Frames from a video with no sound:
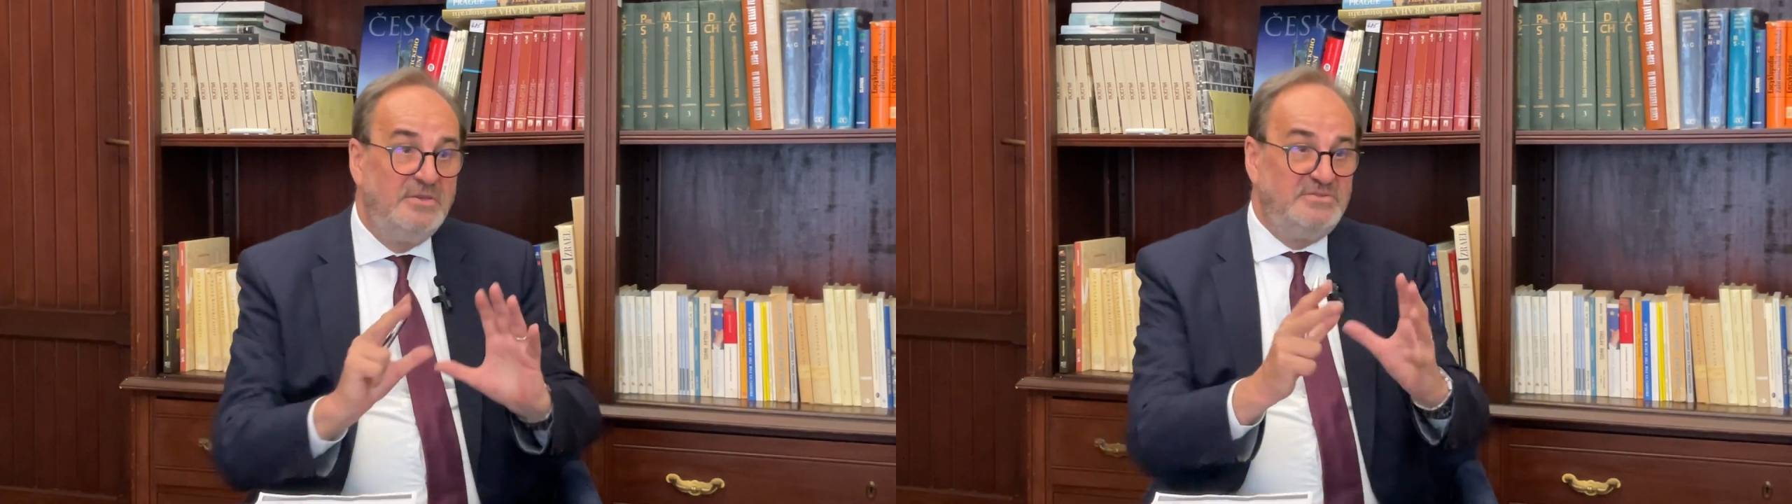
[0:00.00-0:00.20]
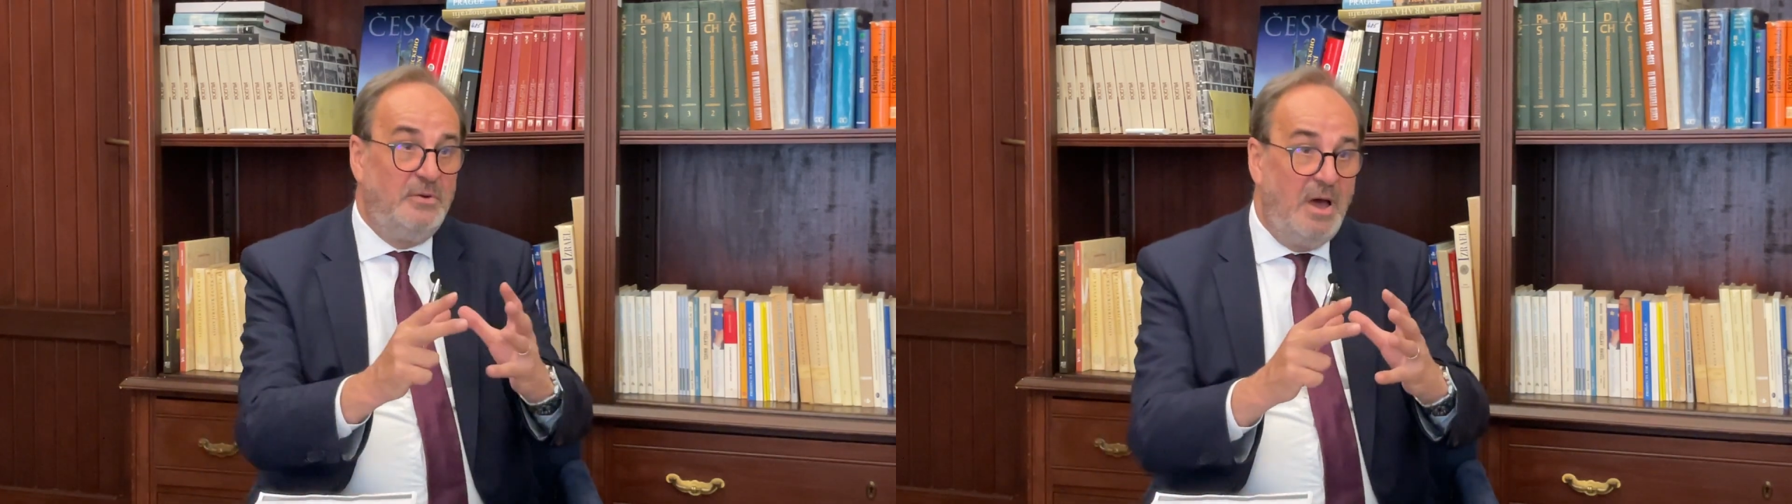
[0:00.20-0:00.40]

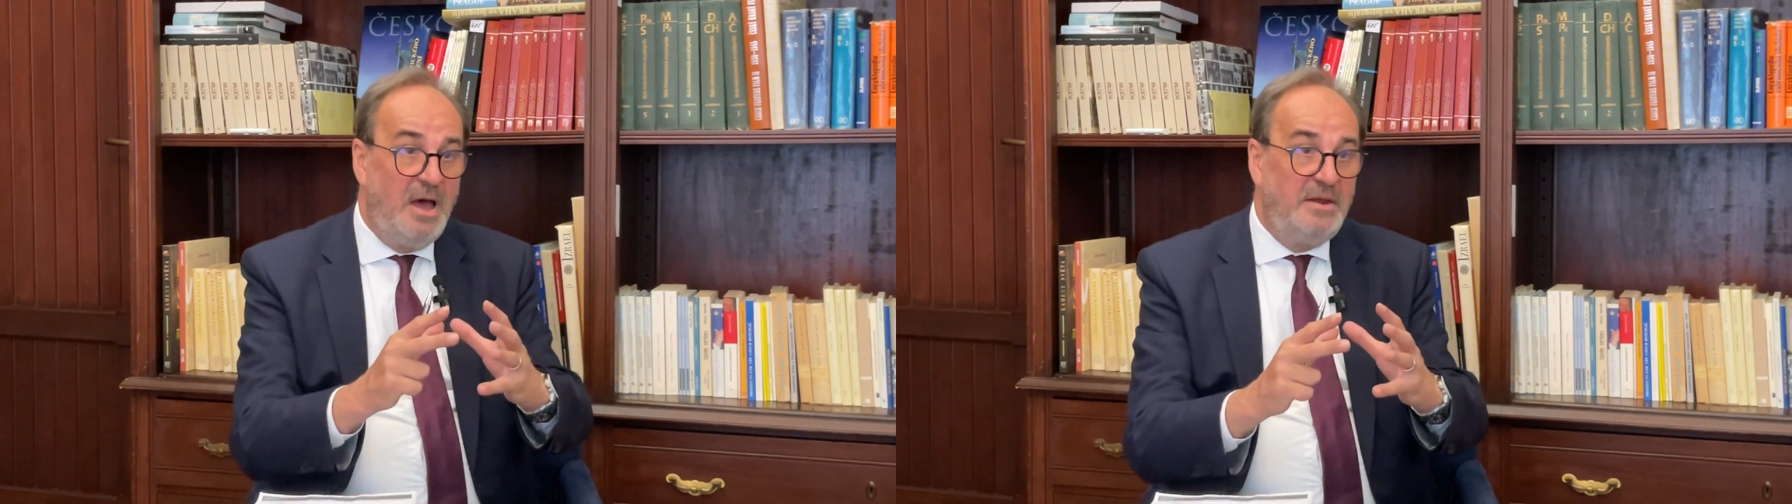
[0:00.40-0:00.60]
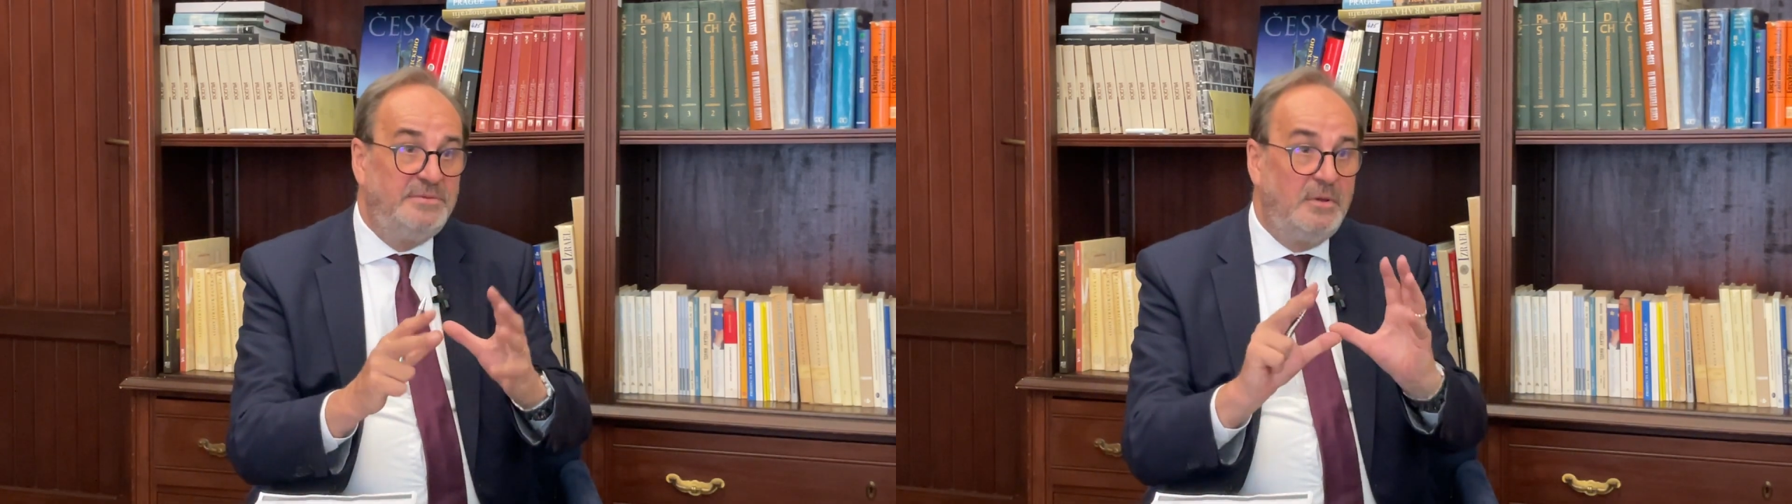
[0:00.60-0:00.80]
So
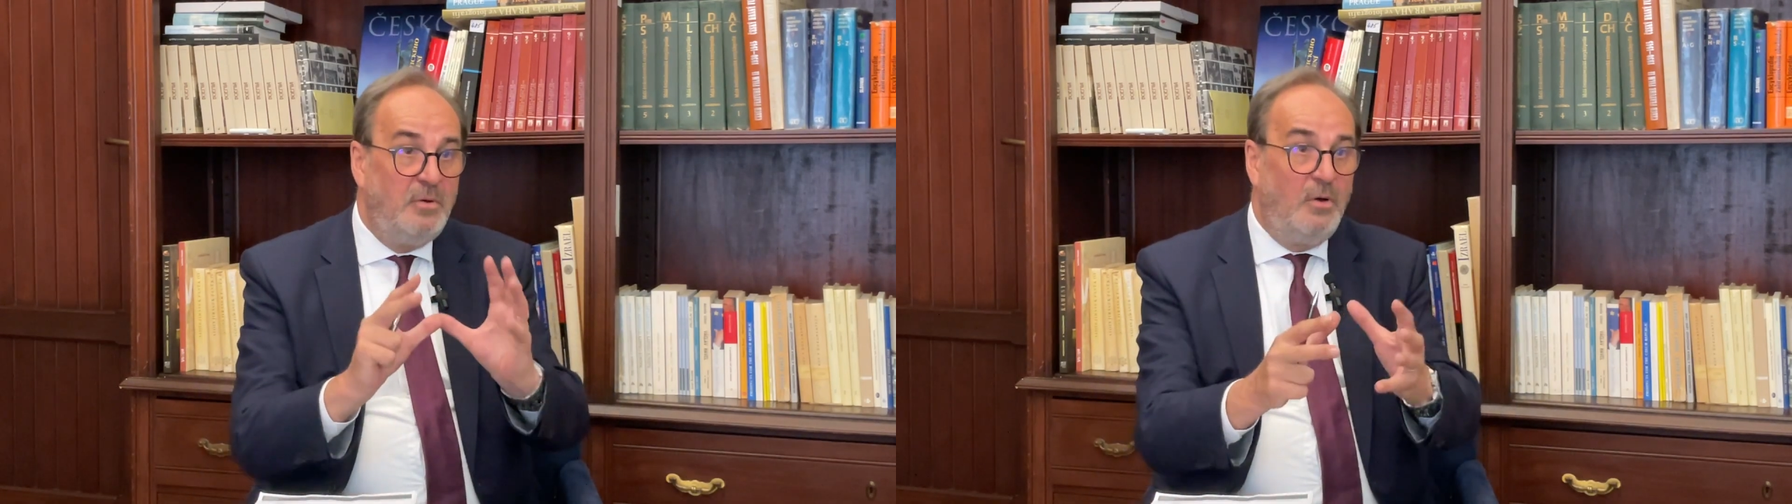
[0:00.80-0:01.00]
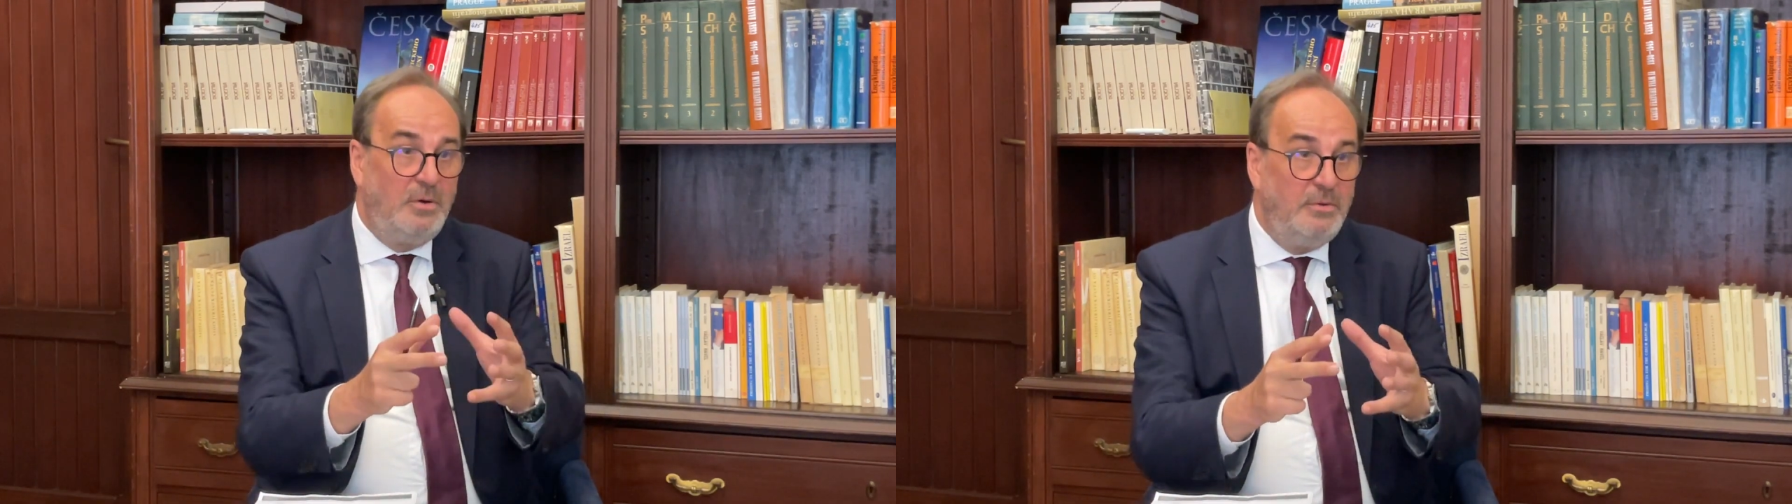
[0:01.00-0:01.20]

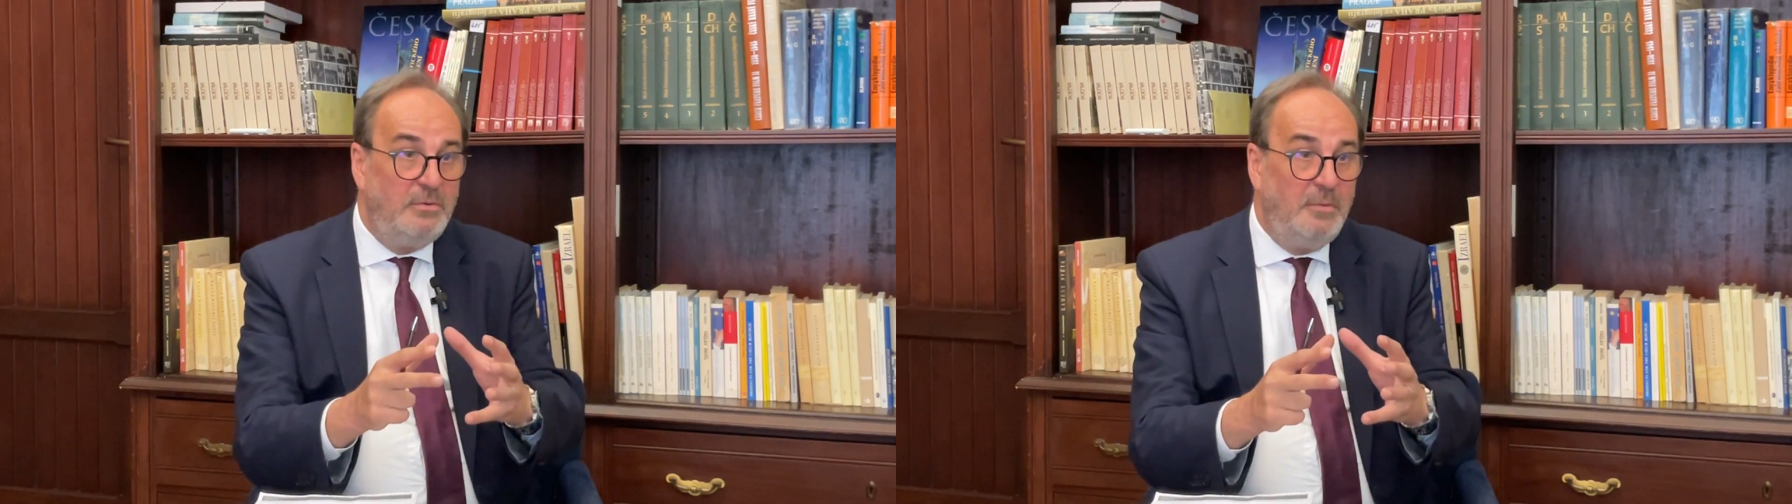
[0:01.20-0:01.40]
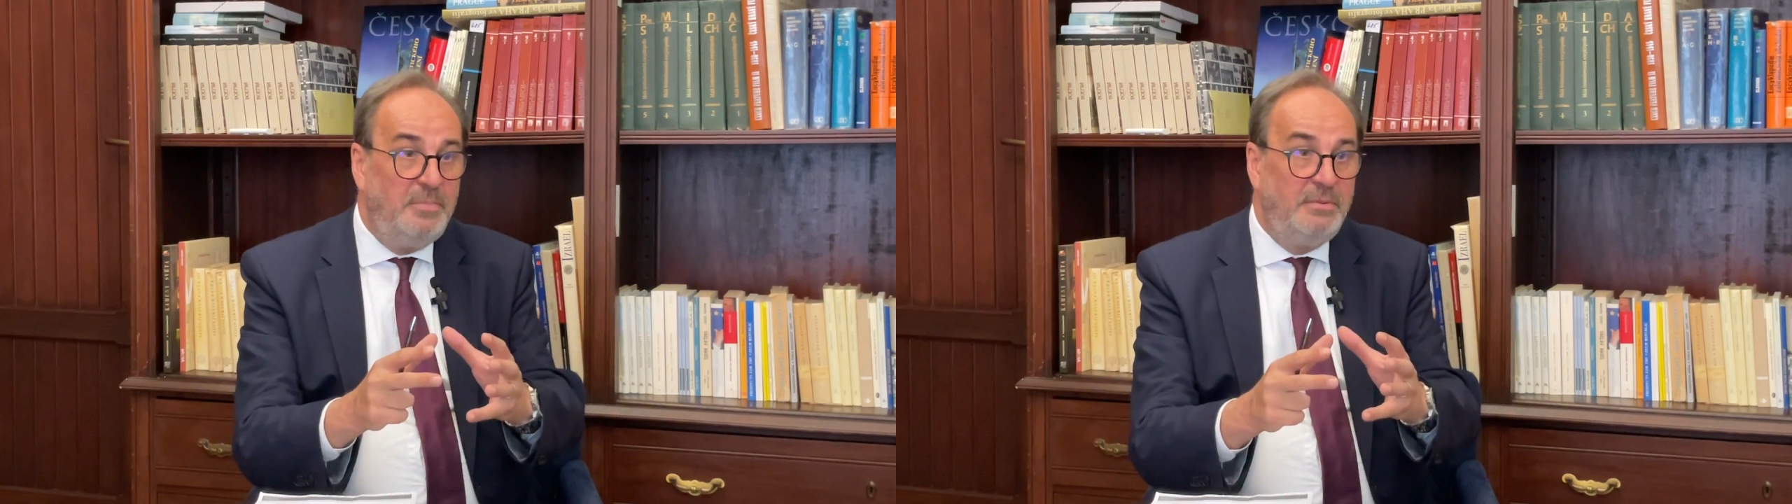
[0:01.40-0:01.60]
hardcore
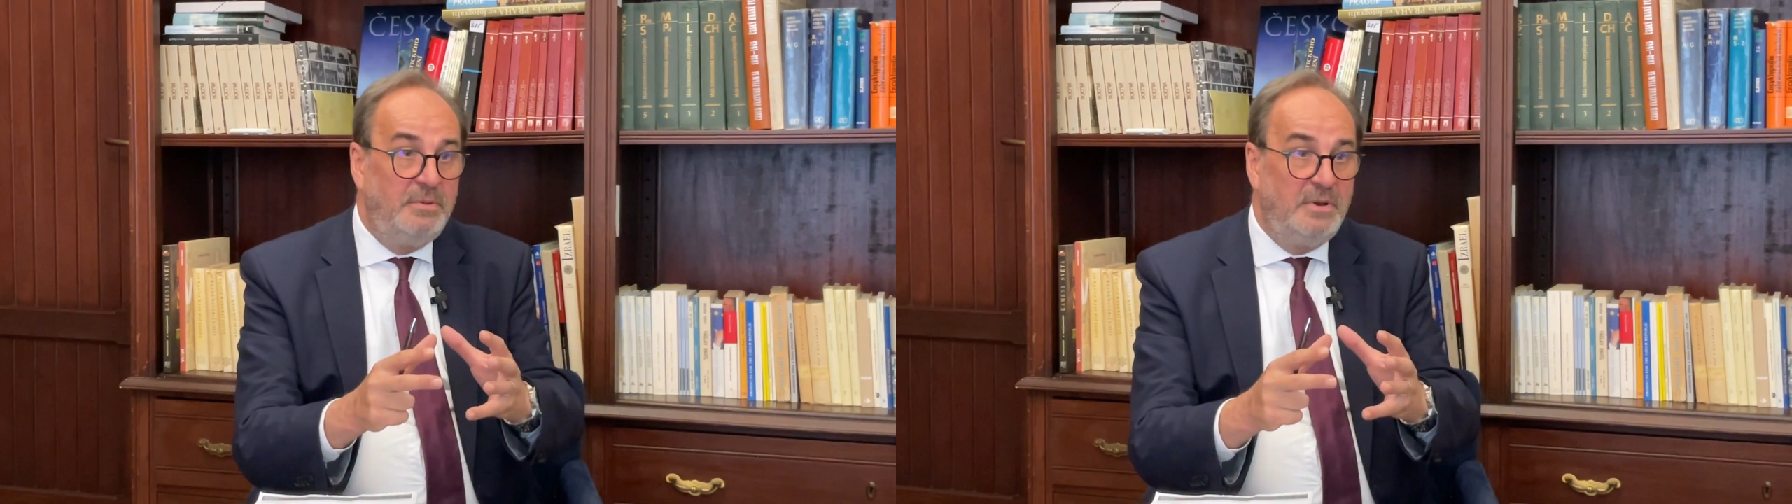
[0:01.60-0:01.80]
Europe,